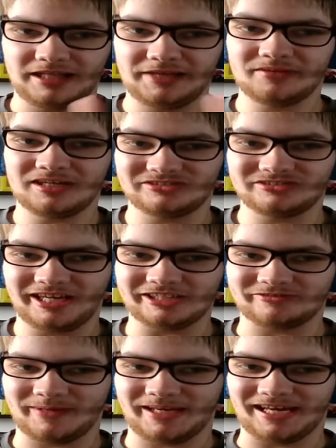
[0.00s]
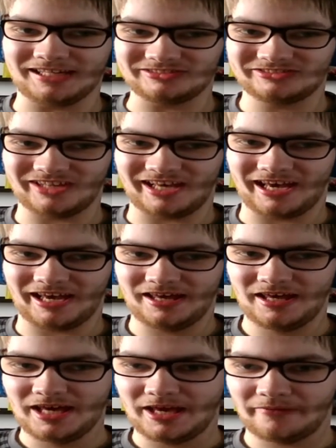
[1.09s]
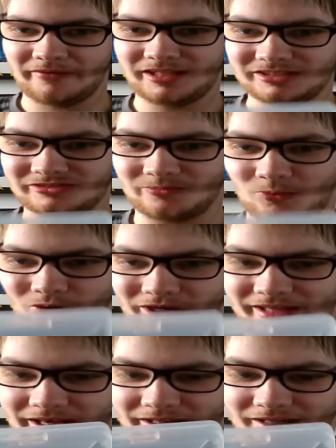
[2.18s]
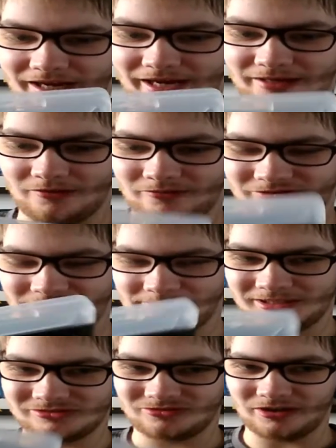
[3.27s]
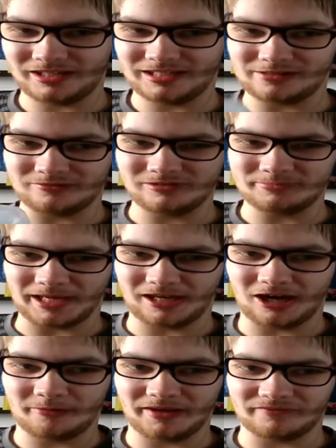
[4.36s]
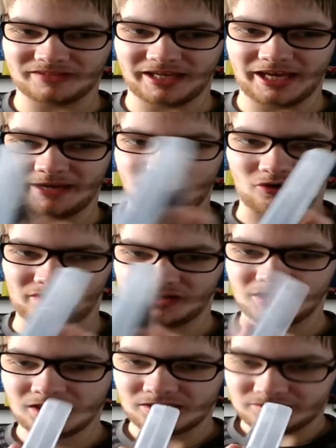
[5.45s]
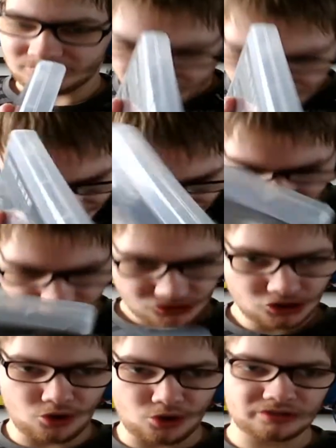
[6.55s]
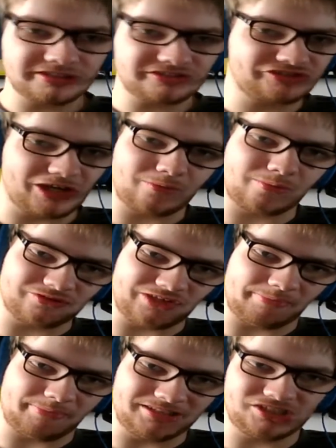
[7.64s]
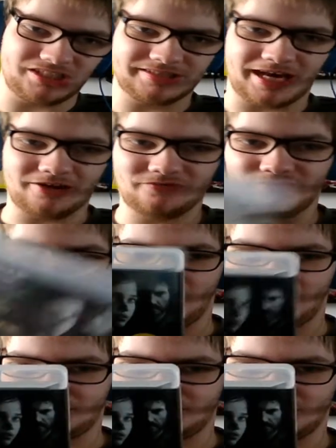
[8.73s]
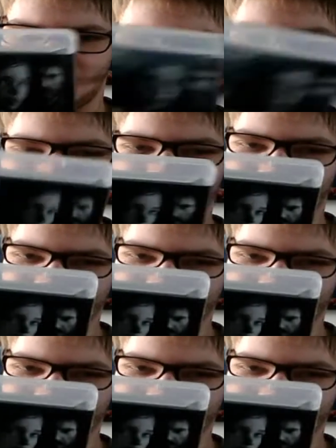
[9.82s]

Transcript: leave it as it is because uh, if it doesn't work then I don't know something is wrong either with my copy of the game or or the servers have been shut down for The Last